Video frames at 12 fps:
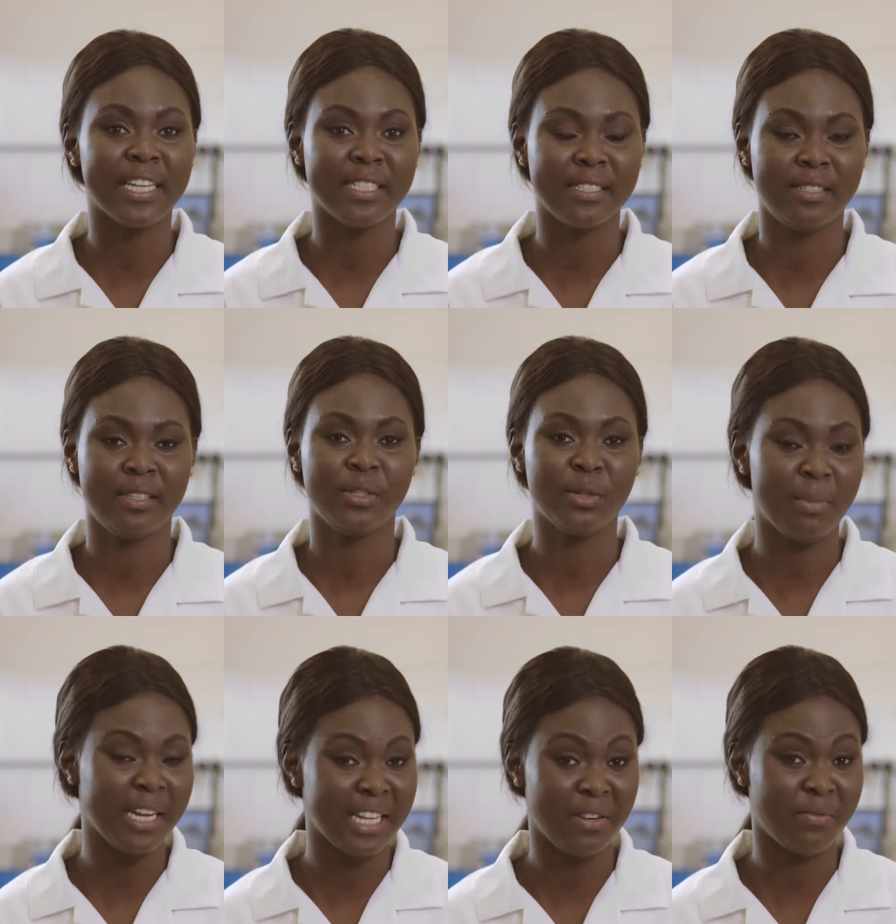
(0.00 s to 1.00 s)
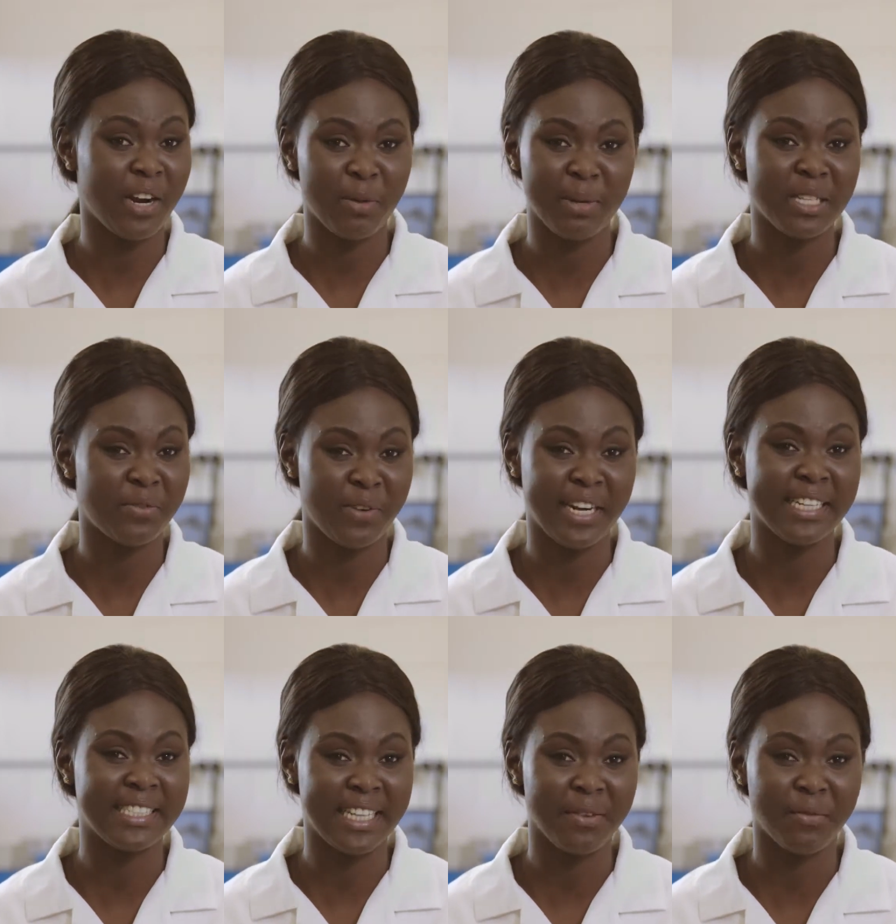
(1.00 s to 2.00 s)
things to make the environment very
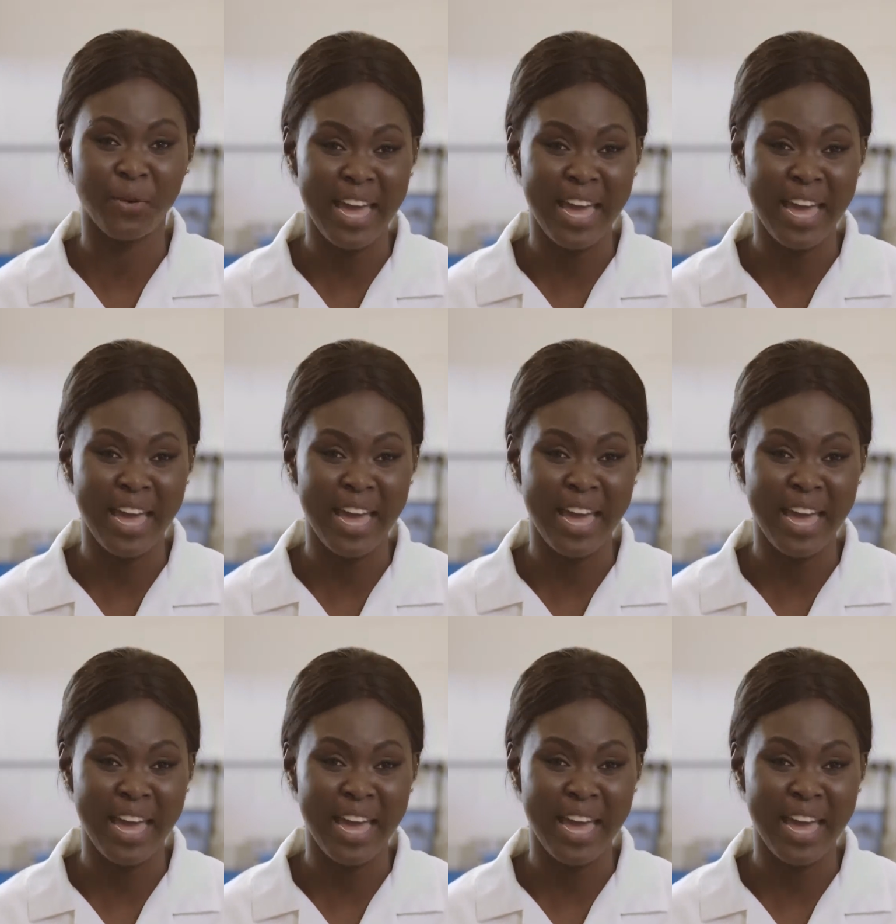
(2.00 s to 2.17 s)
safe for